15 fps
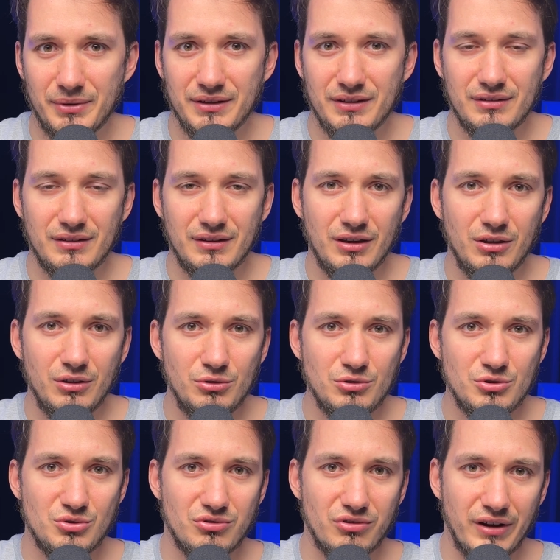but a
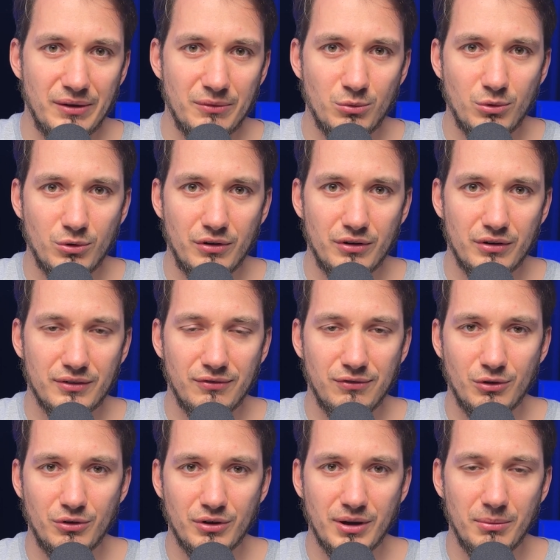huge framework
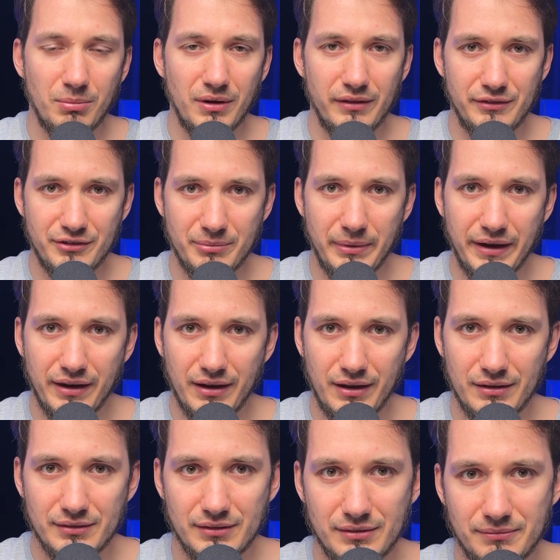for compilers
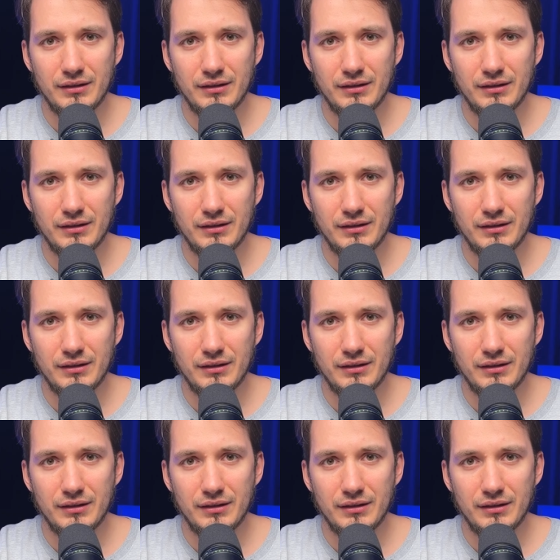backend.